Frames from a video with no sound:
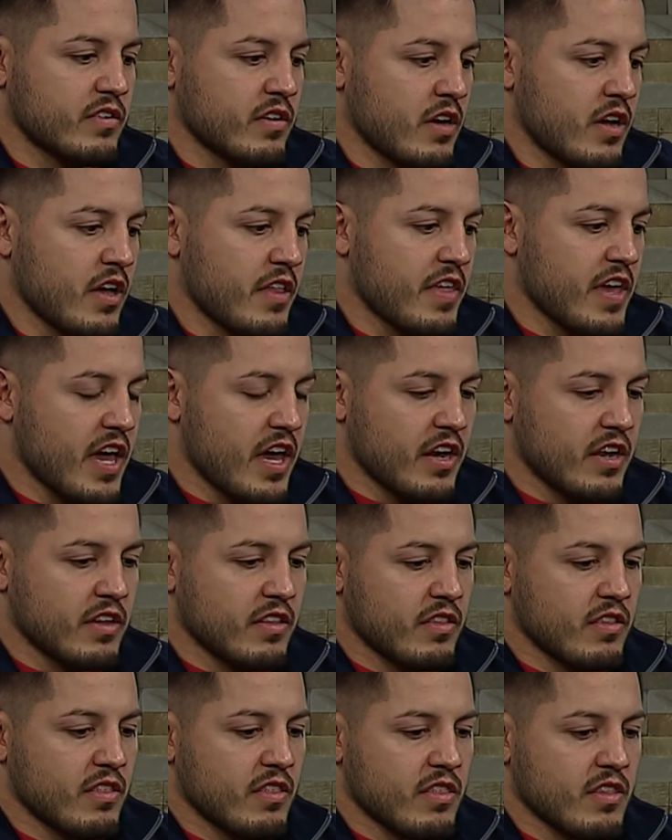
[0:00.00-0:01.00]
Uh, they had it.
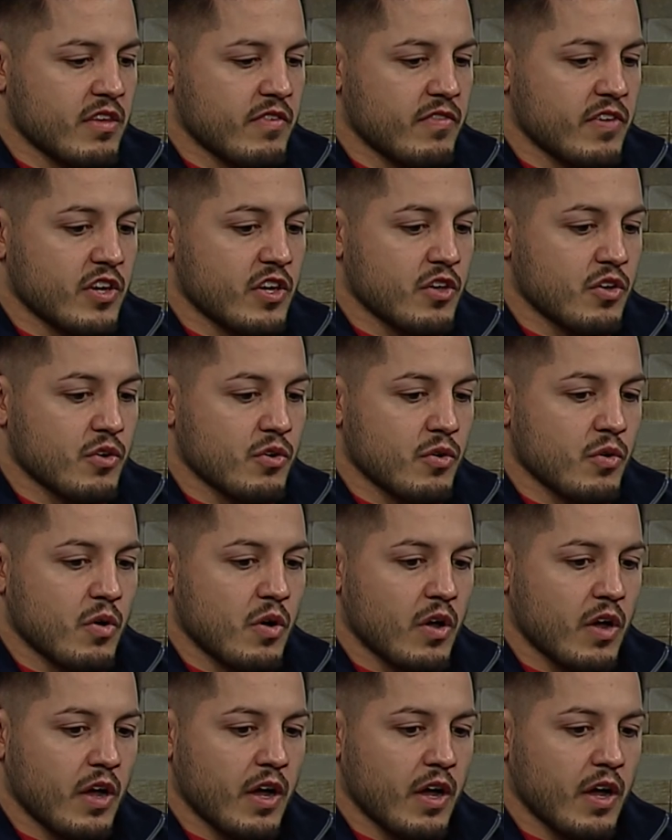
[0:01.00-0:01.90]
The venue